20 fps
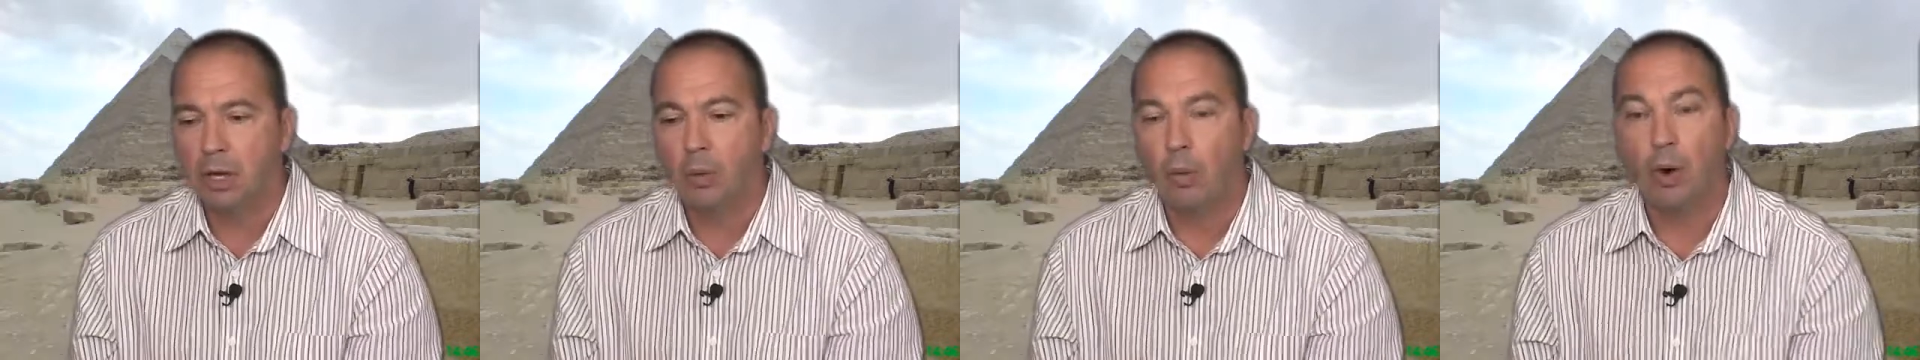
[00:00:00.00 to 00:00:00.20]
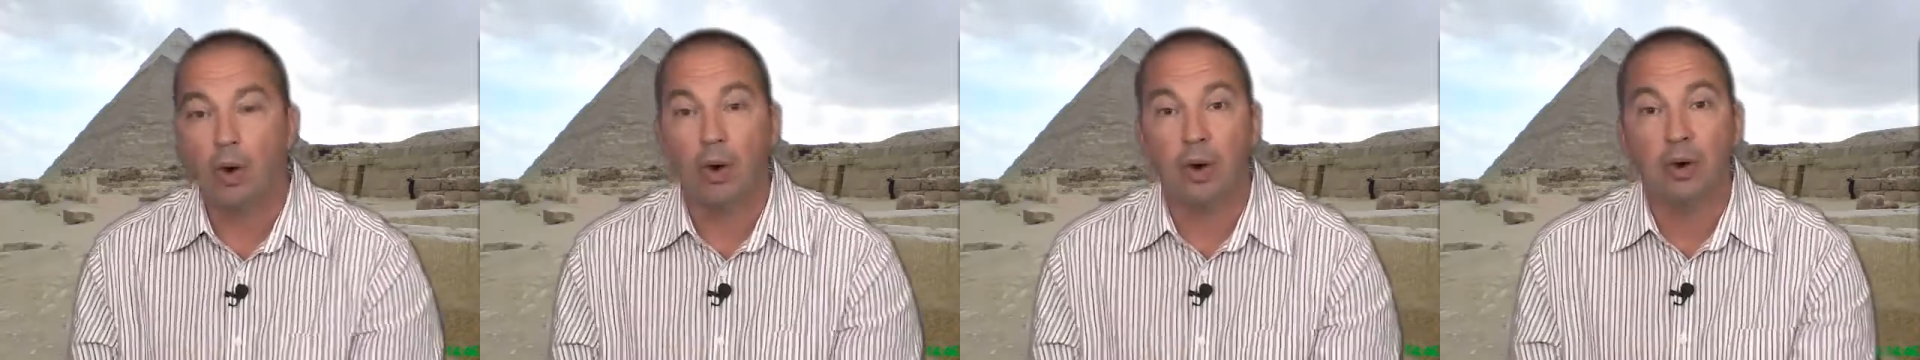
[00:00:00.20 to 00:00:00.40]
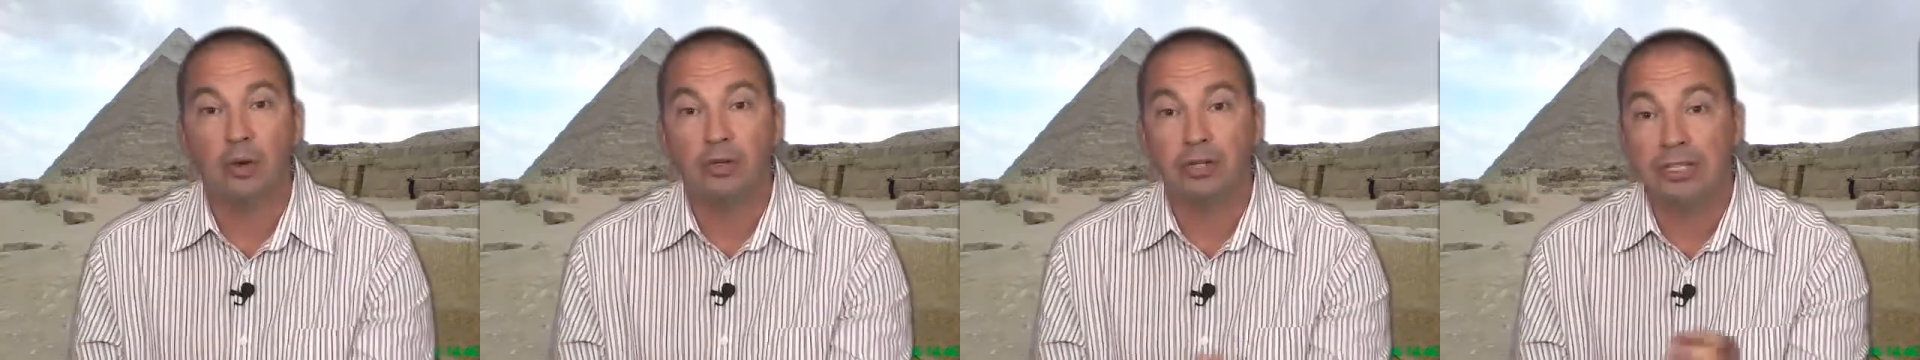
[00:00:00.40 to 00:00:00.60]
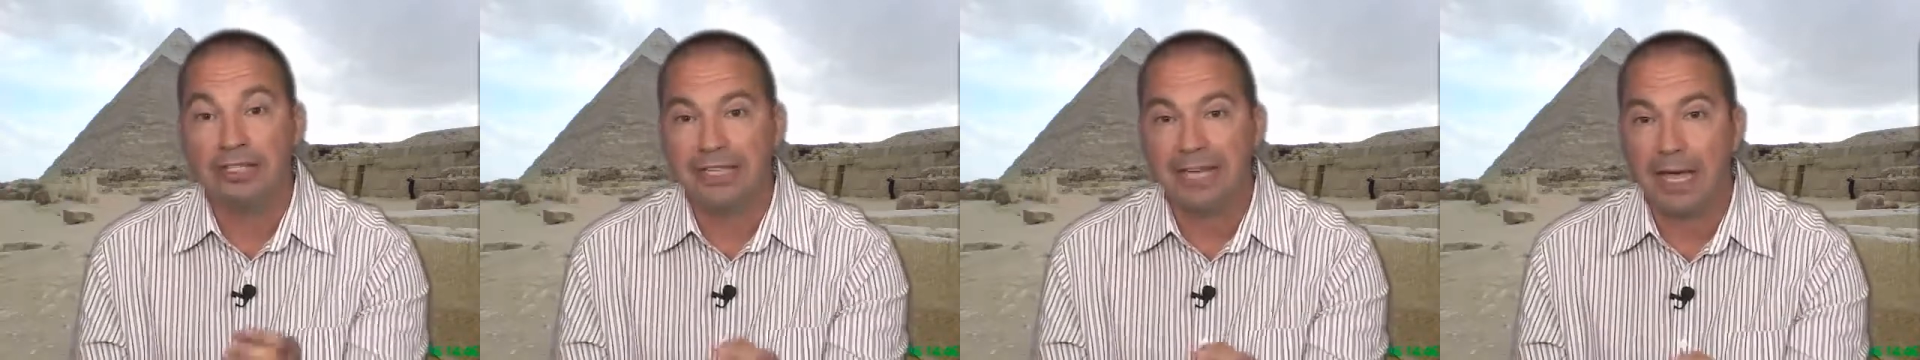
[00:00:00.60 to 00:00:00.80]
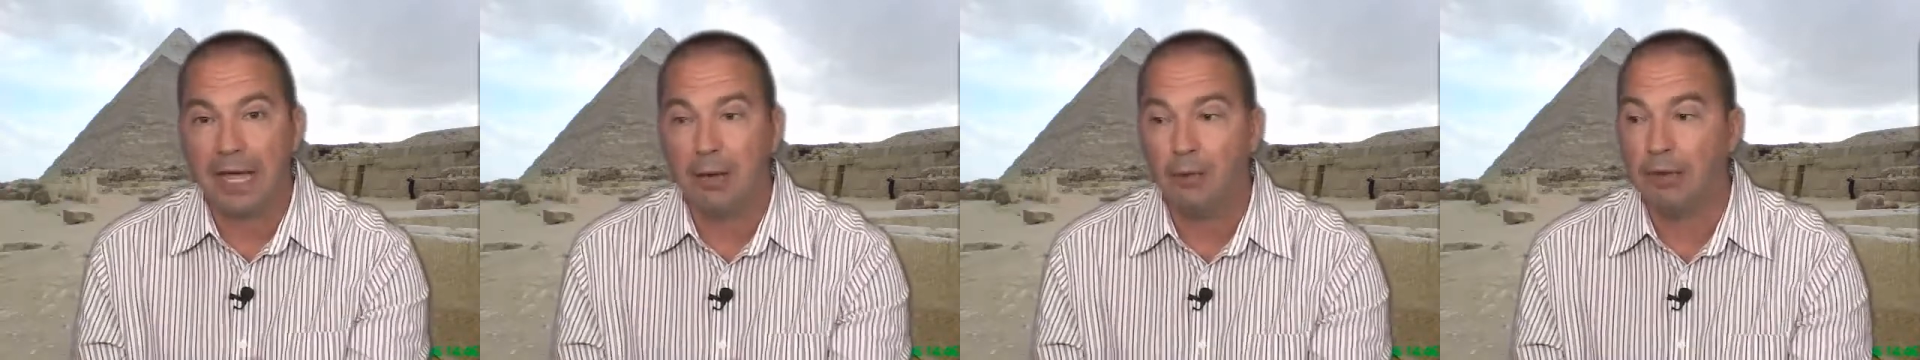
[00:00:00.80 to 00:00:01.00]
where
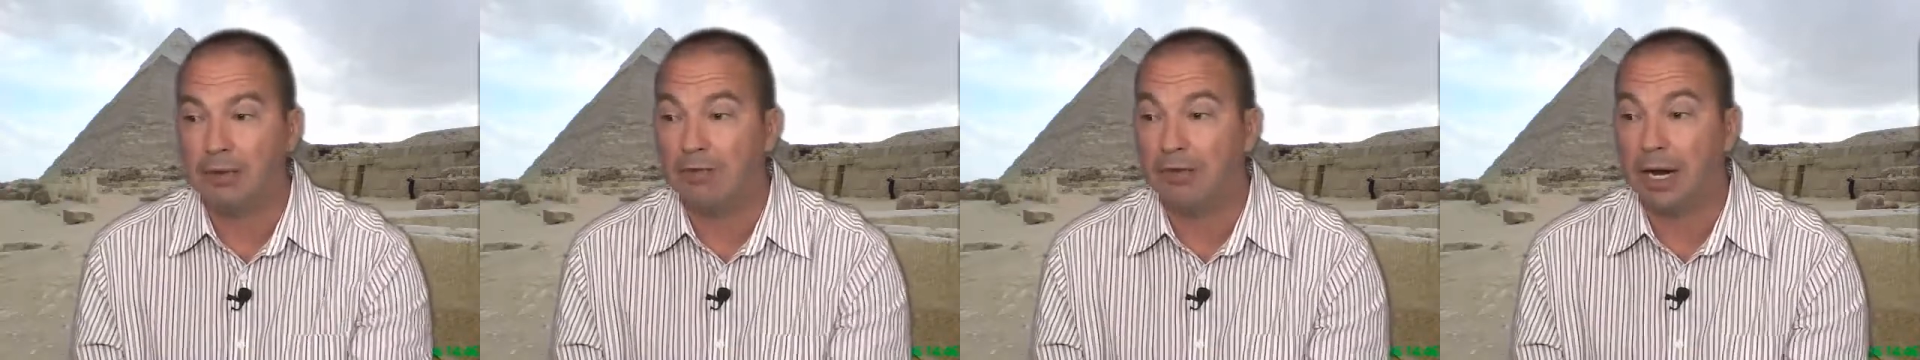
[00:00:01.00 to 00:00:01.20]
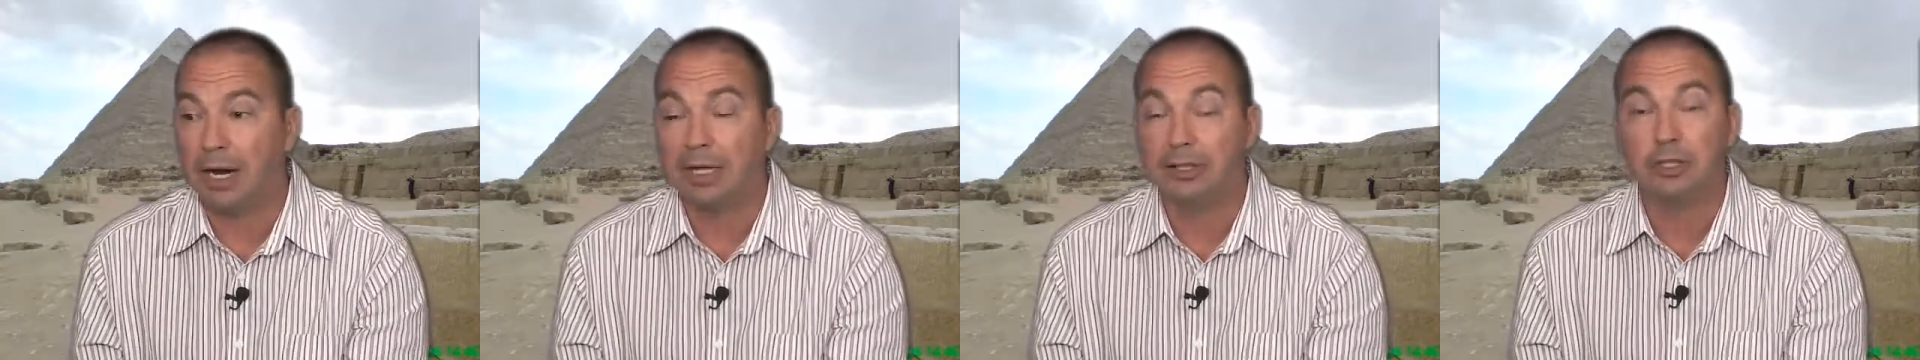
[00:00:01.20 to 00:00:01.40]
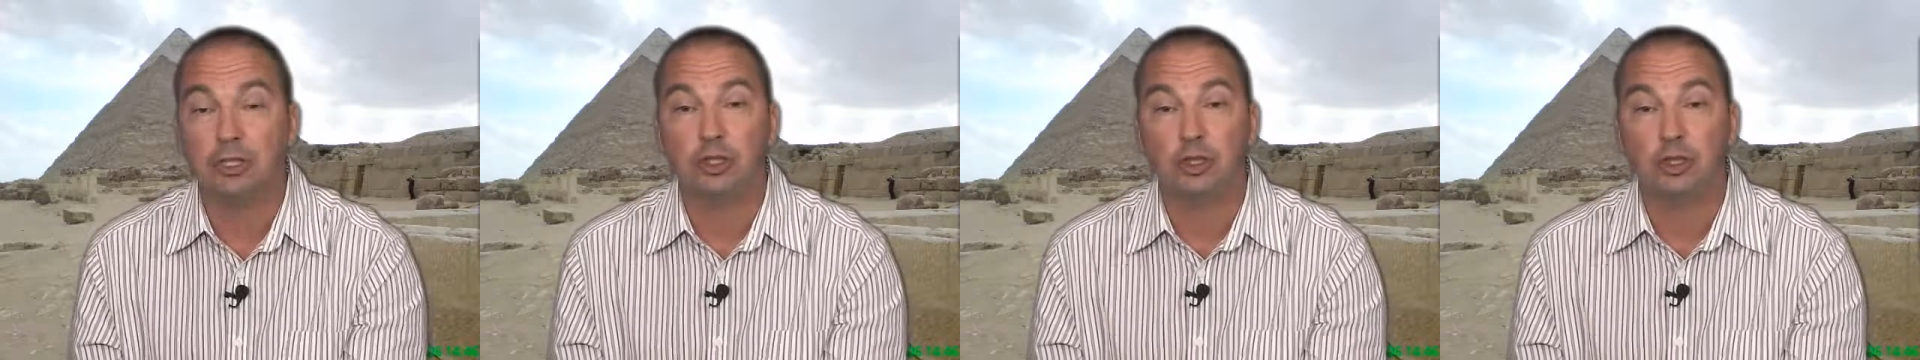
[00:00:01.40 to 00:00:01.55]
today we find